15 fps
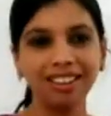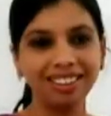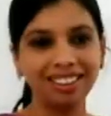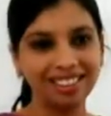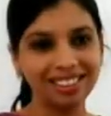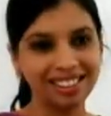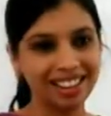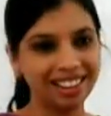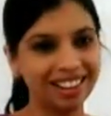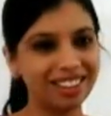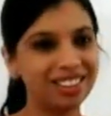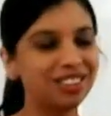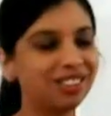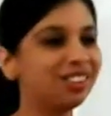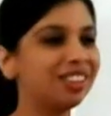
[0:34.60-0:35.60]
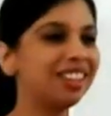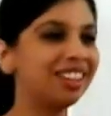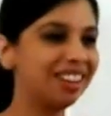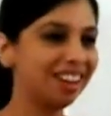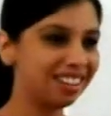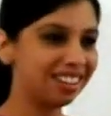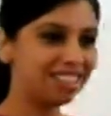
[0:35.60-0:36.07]
things like that. So
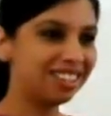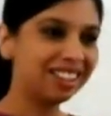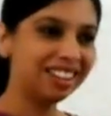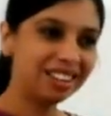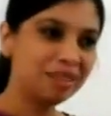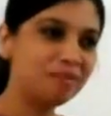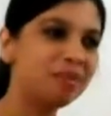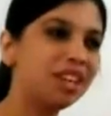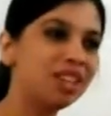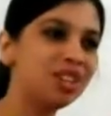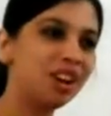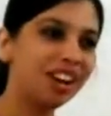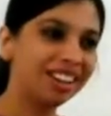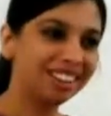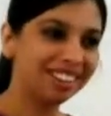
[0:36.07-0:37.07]
Kedareswar, please join